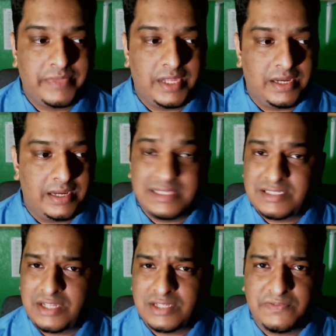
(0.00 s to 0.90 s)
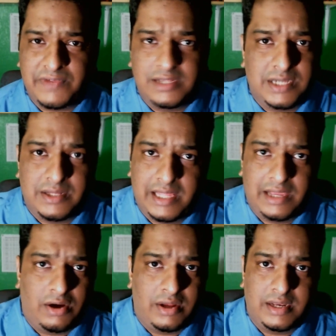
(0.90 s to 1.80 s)
And there's lots of videos out there
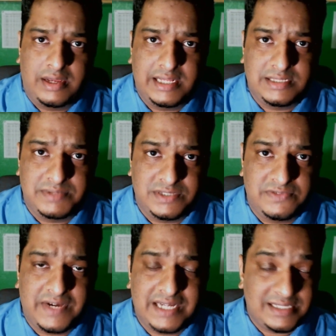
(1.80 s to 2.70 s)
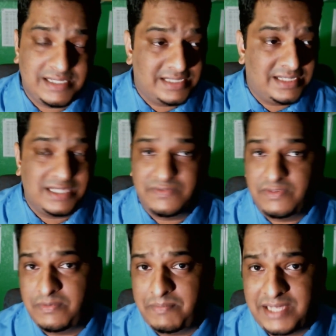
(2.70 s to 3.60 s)
on intermittent fasting. There's tons of
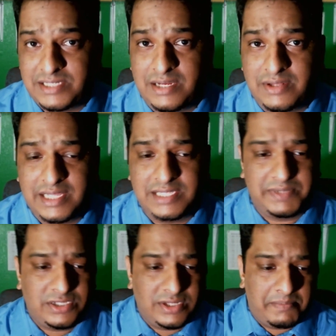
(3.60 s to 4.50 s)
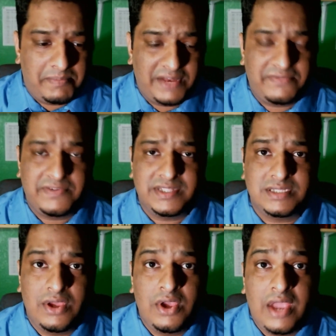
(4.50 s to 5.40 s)
information out there, especially on the benefits.
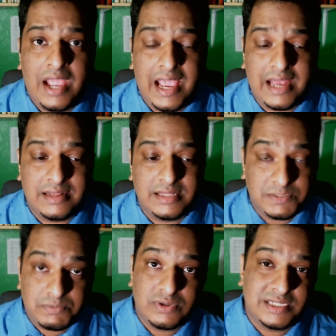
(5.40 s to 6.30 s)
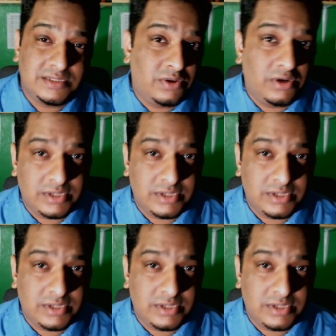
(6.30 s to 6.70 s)
And this process known as